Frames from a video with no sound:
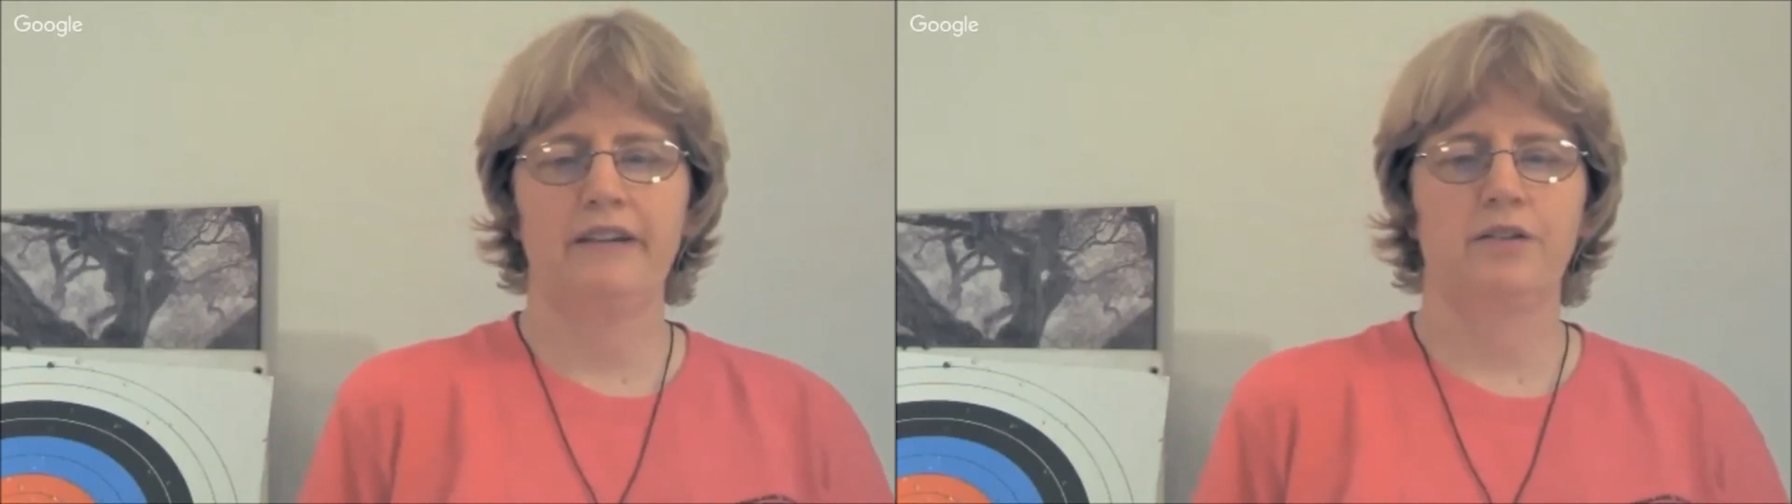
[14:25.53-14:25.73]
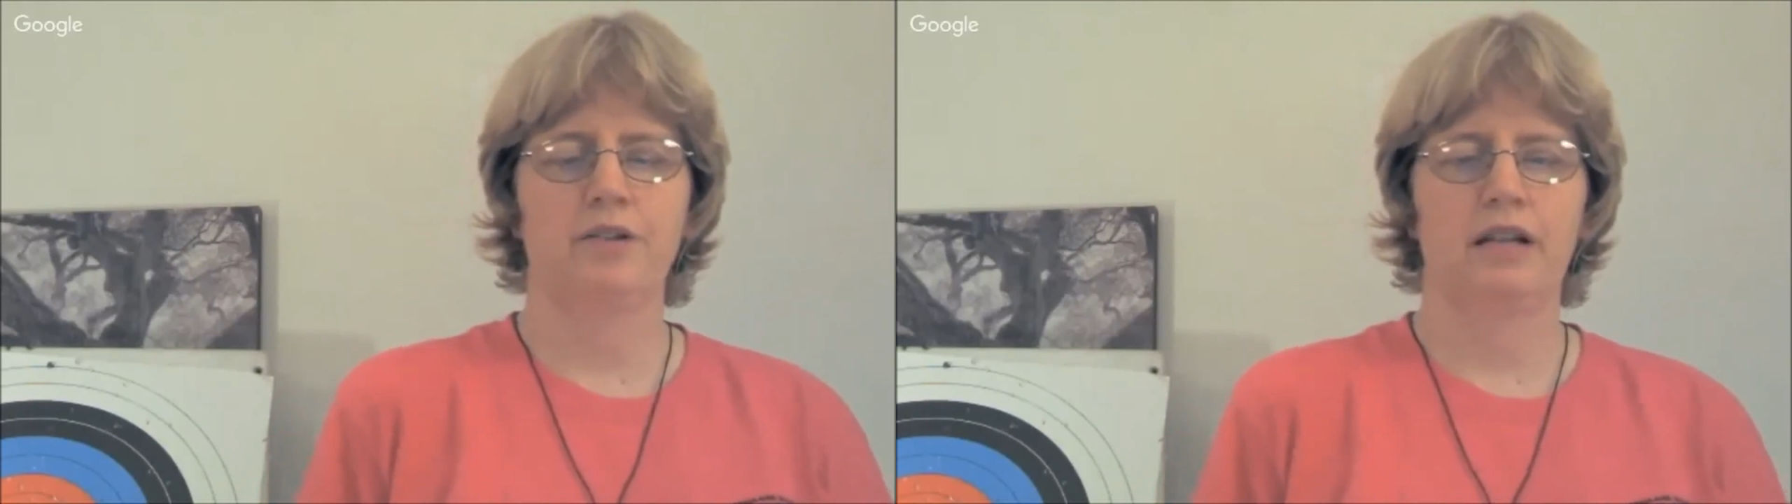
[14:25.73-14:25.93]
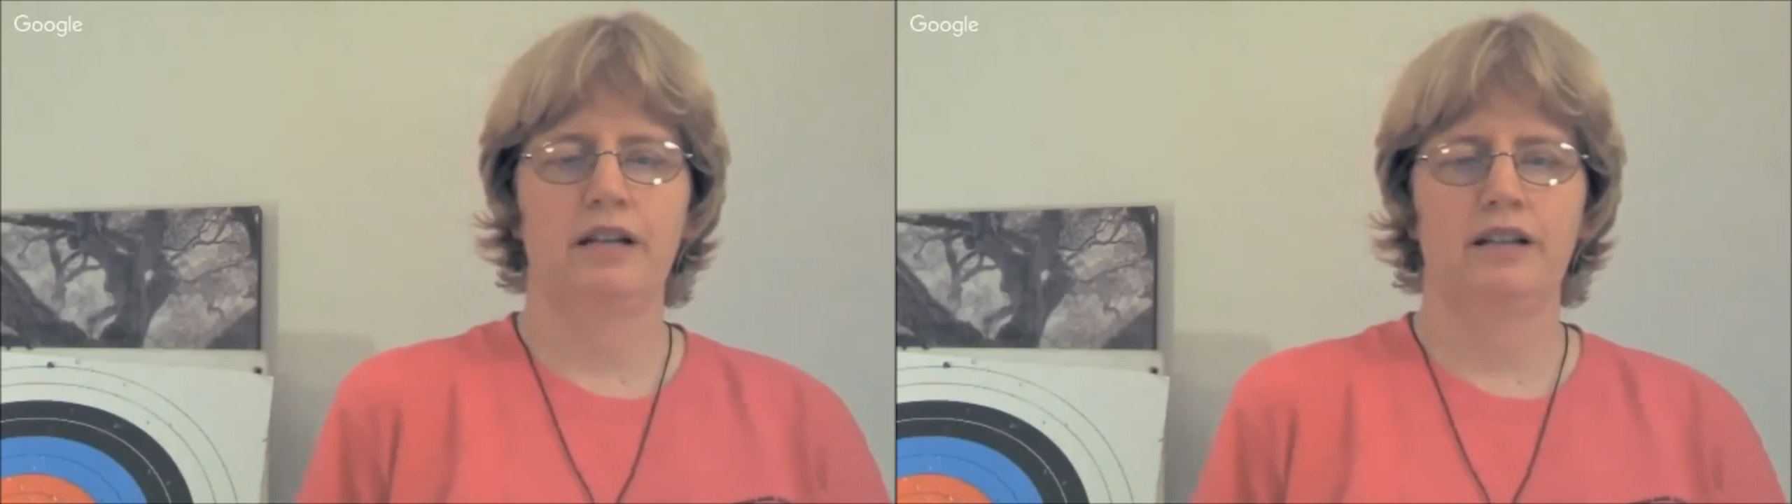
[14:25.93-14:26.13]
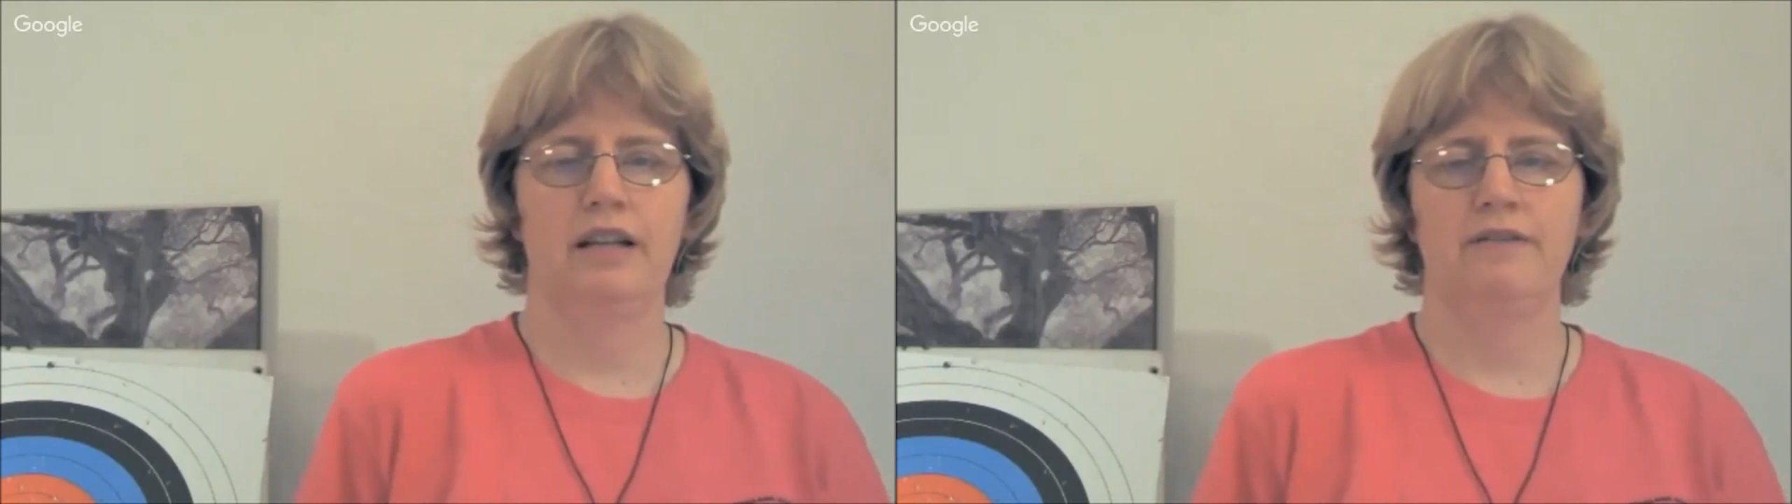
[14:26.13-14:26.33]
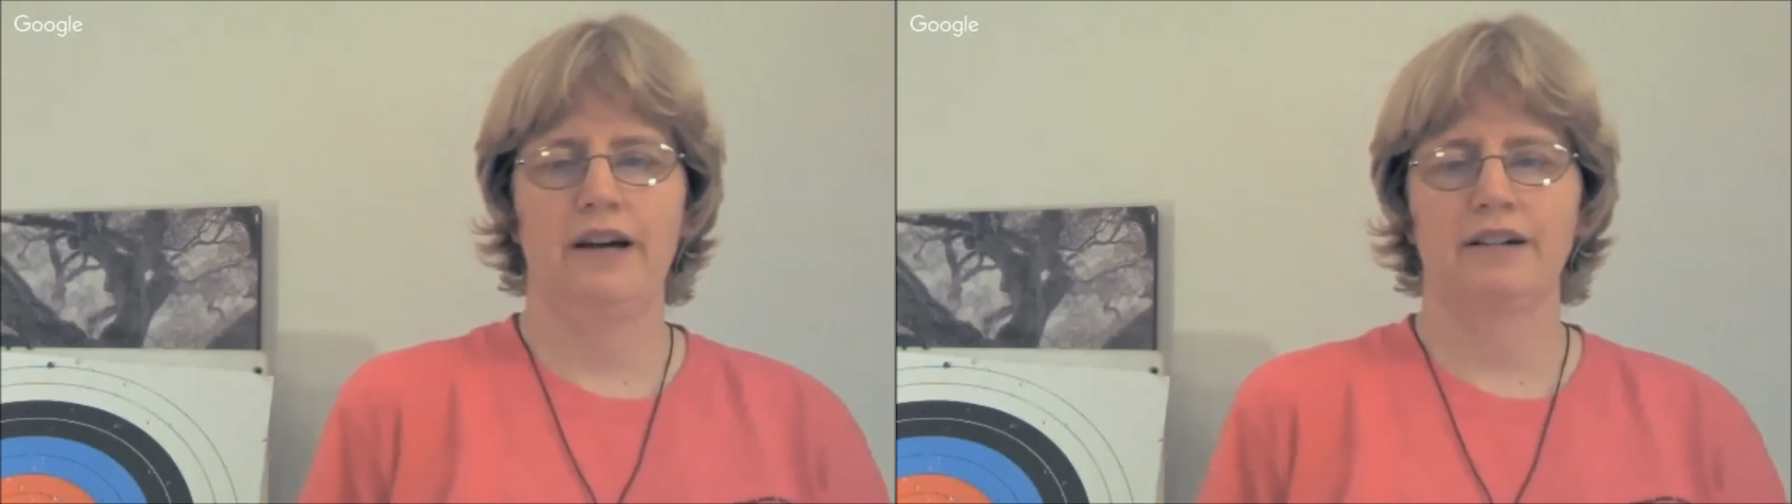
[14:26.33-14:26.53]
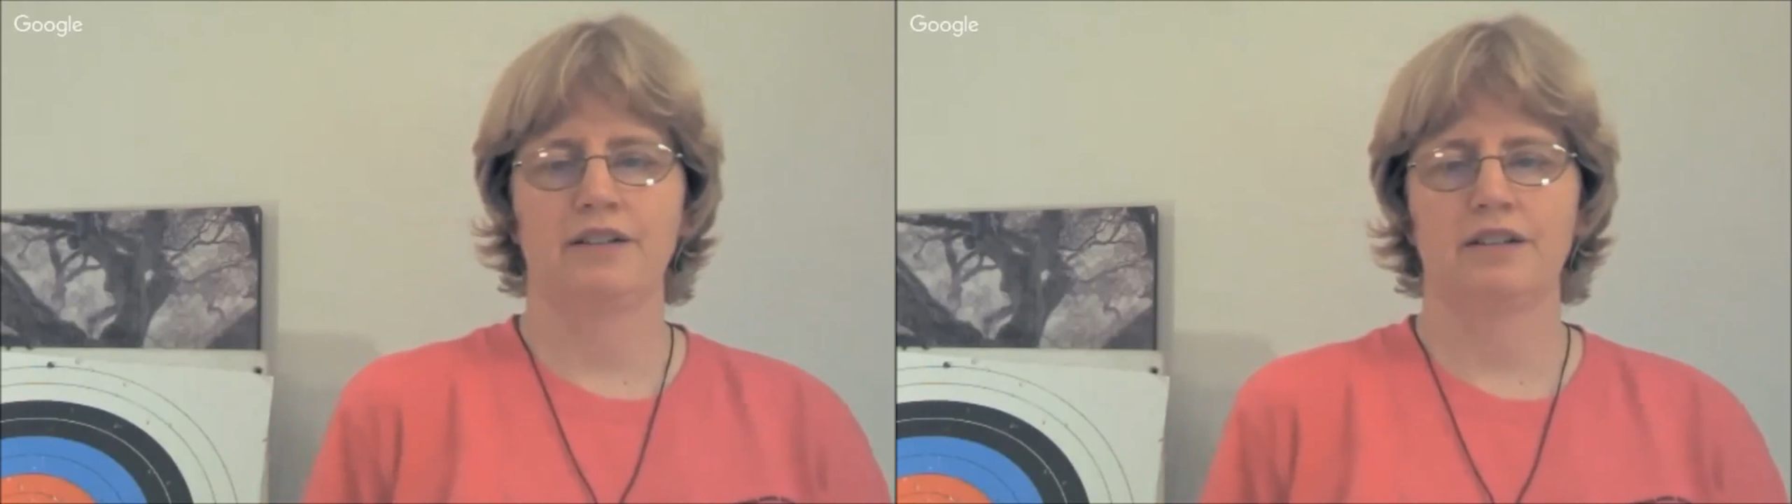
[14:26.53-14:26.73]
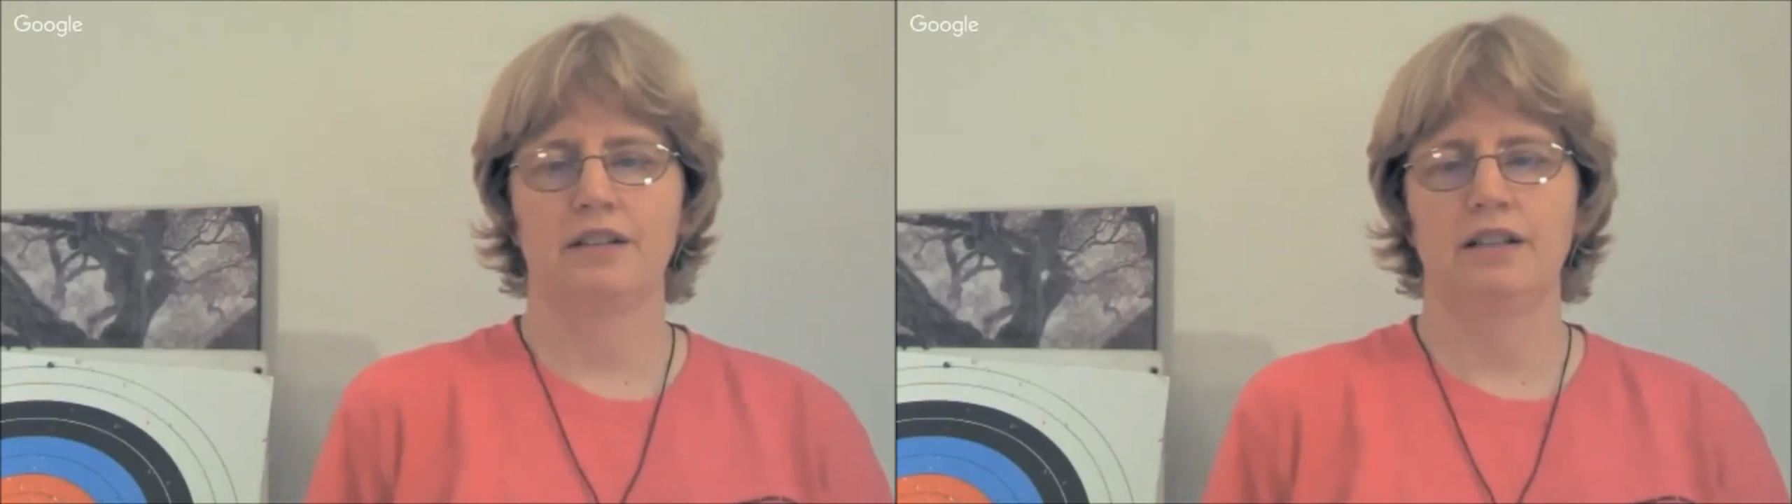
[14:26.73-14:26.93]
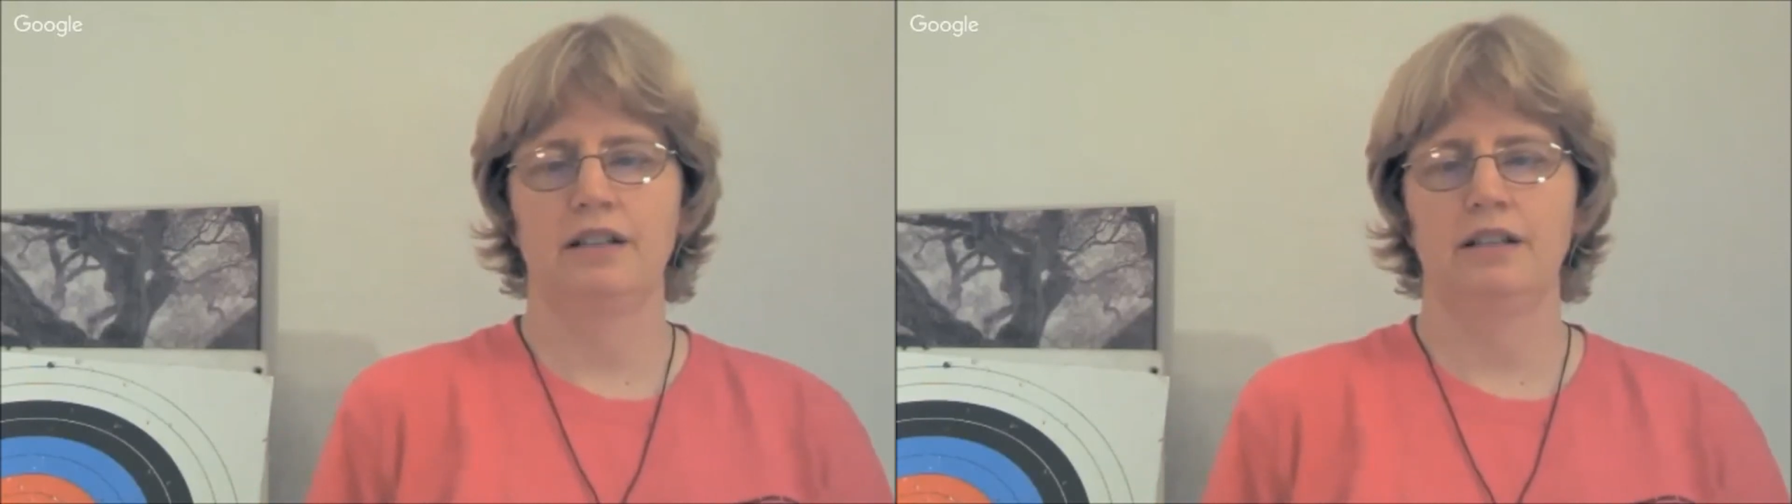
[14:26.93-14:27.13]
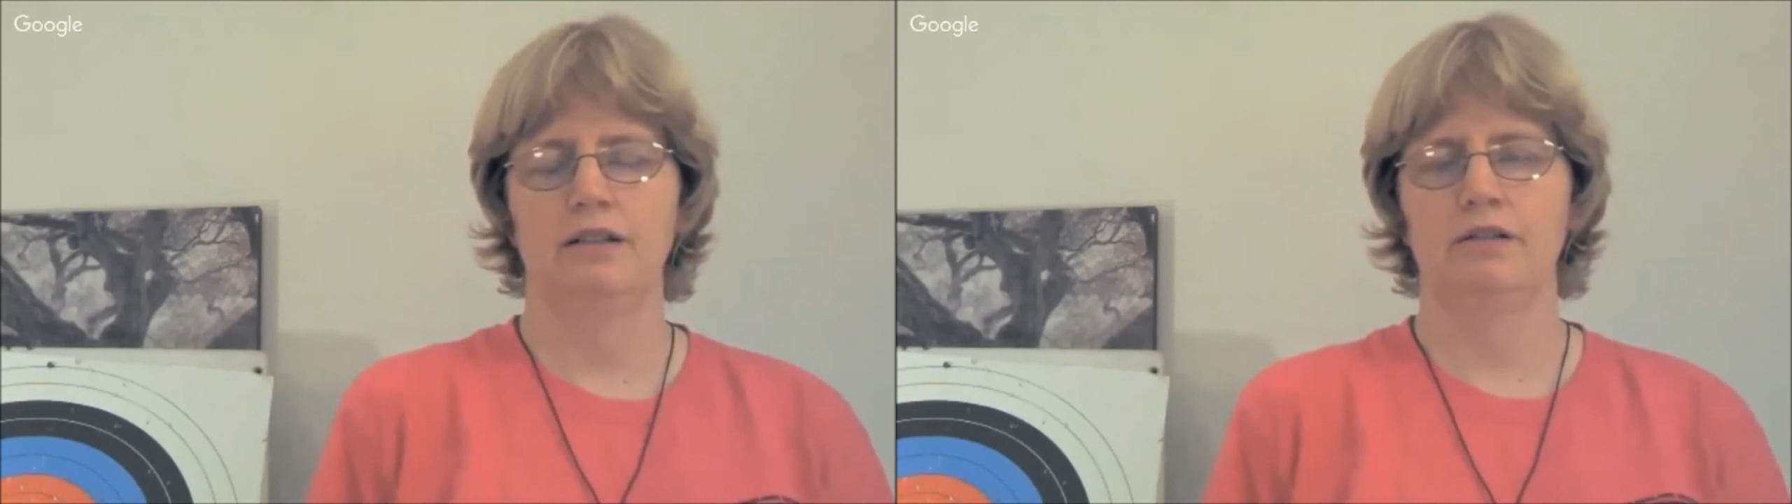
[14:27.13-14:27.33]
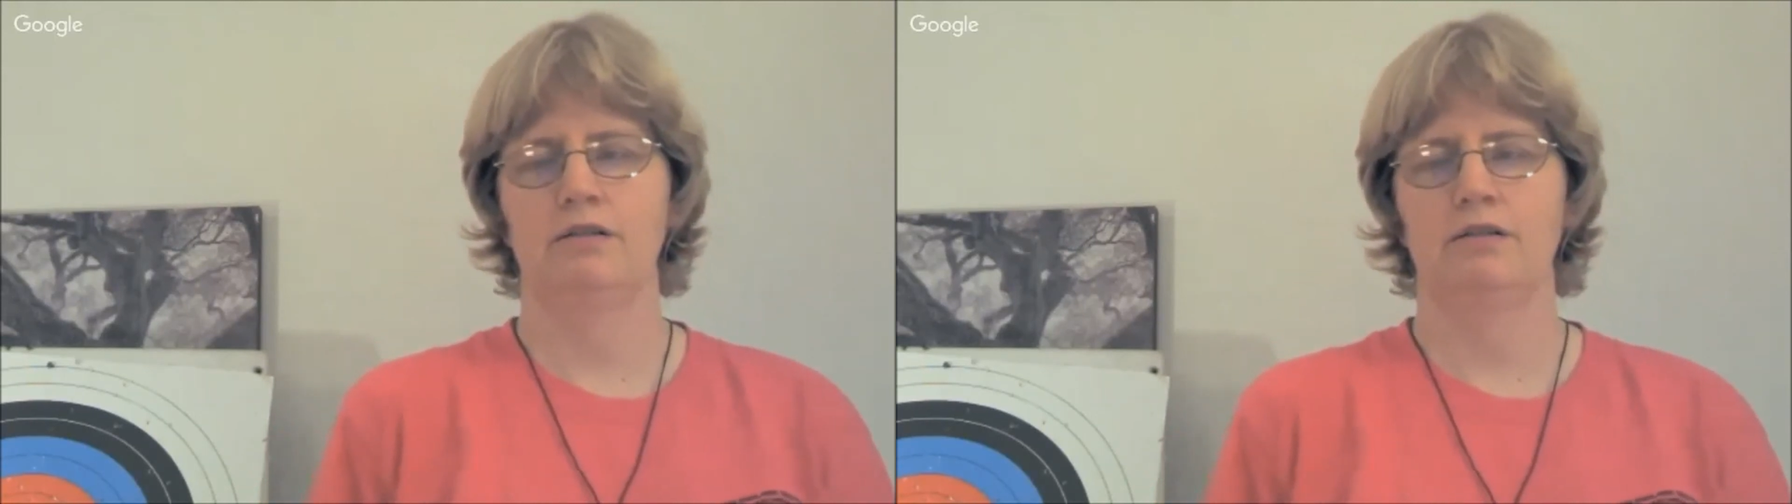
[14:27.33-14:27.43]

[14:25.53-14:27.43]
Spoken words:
to a kid and they've actually